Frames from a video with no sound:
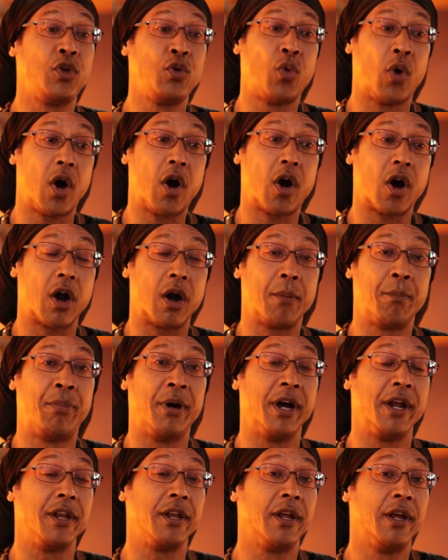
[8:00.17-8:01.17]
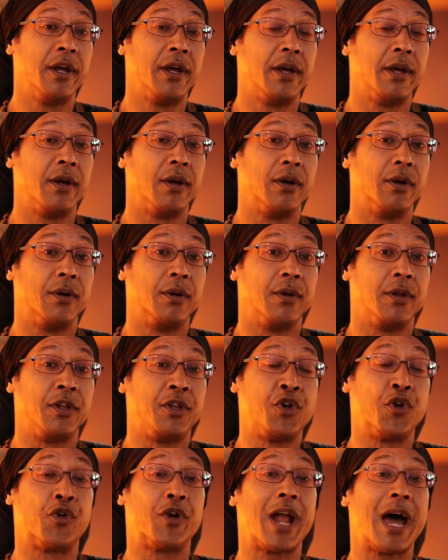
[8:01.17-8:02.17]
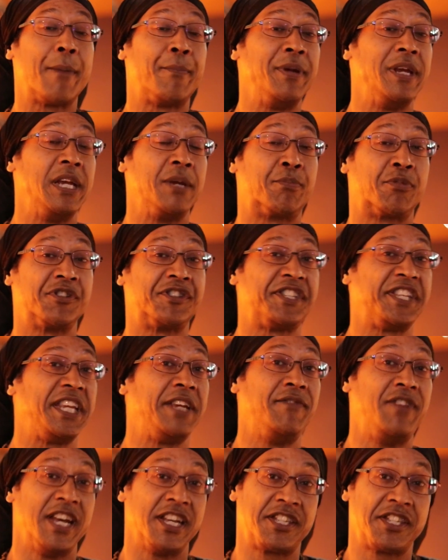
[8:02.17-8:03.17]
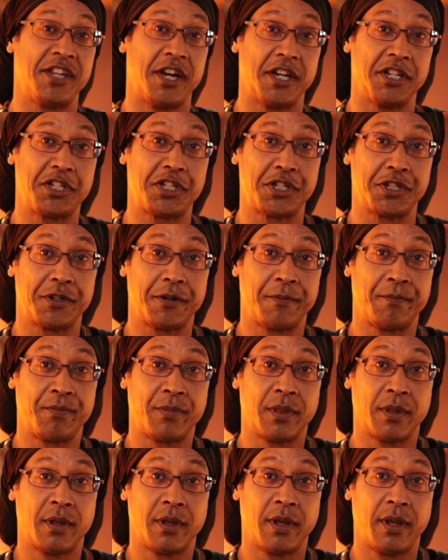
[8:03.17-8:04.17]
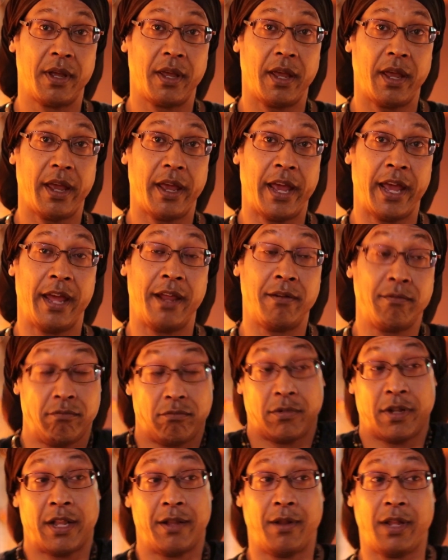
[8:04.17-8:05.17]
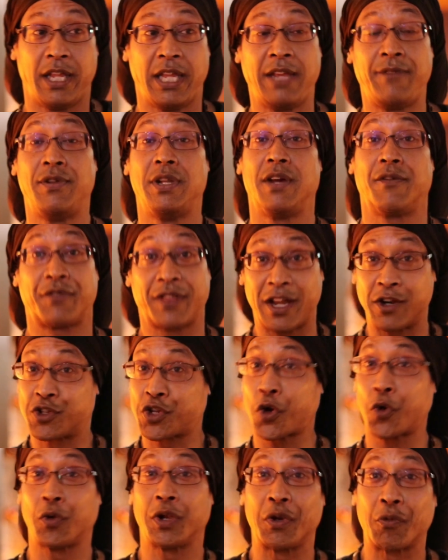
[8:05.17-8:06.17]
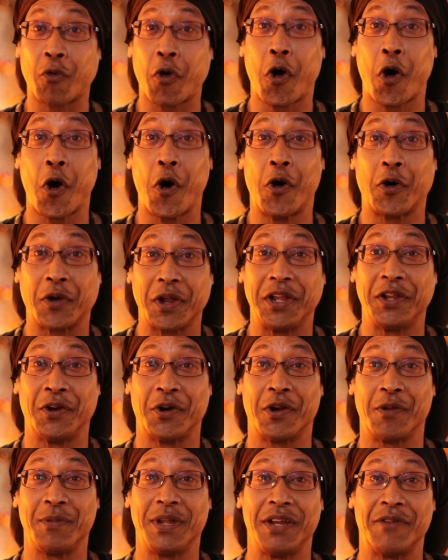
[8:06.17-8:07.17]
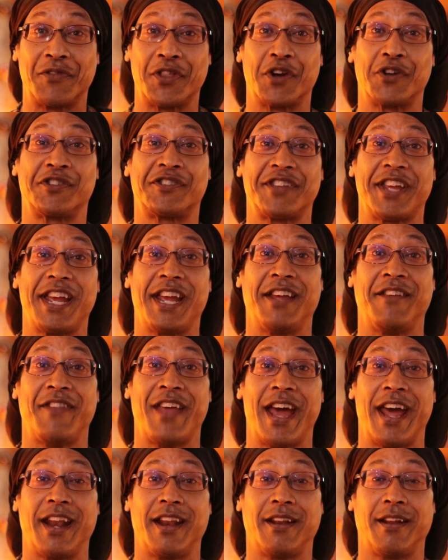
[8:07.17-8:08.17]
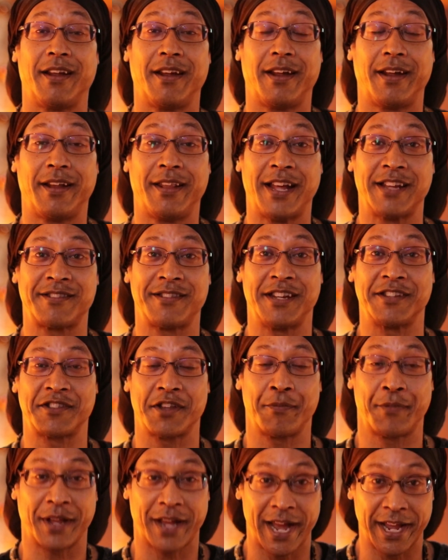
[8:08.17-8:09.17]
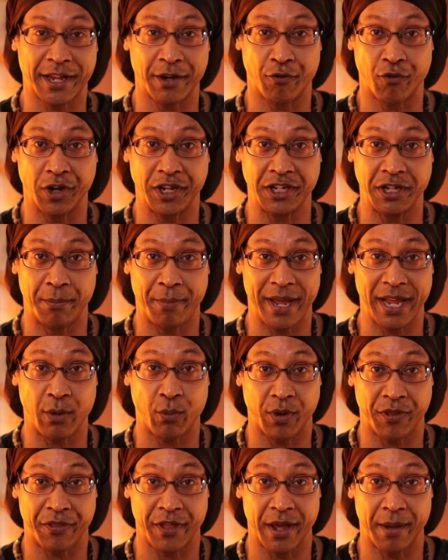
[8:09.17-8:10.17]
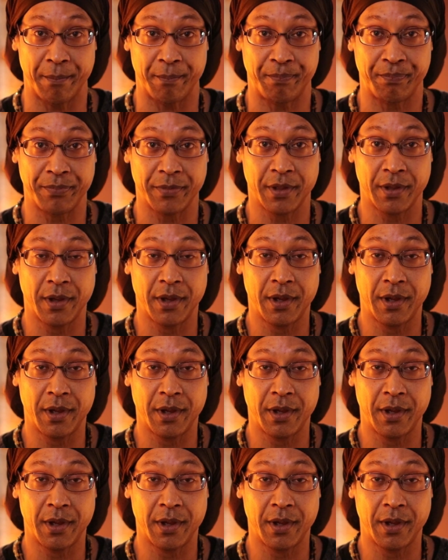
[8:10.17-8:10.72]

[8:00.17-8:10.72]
you are, but you're not being perceived as such. And even if they're totally wrong, you know what I mean? If they're saying that, that's not something I can really debate with them.